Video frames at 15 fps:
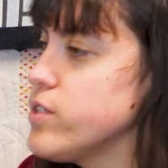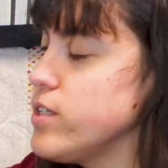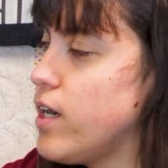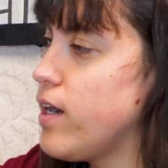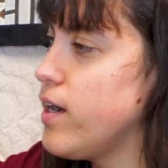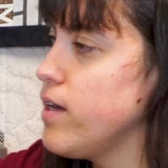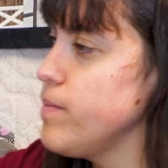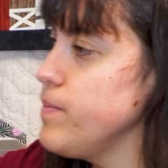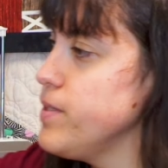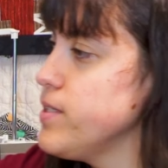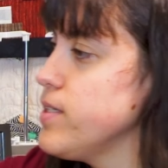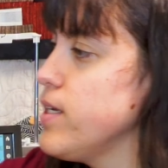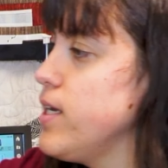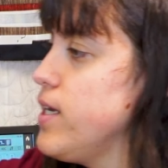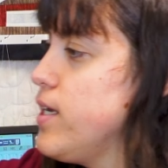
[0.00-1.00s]

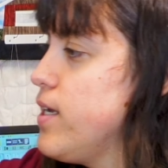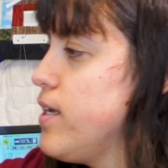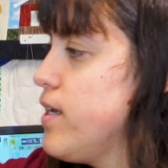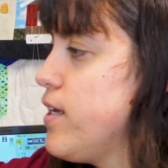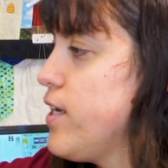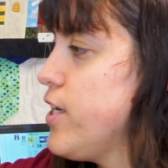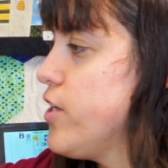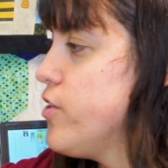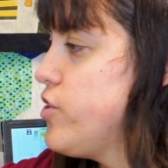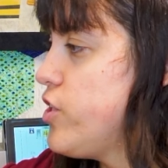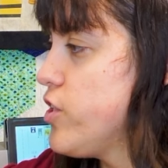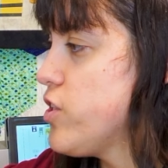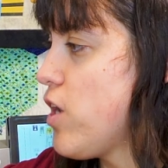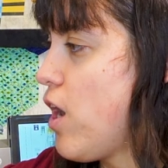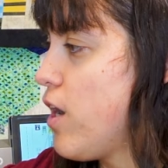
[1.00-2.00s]
knobs, you're
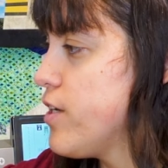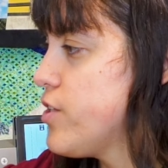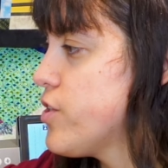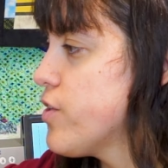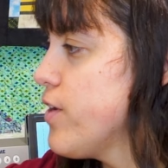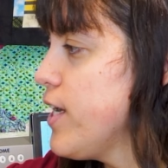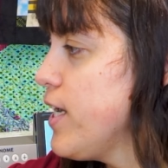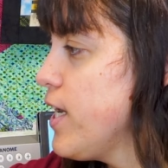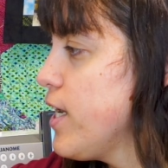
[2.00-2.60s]
just on screen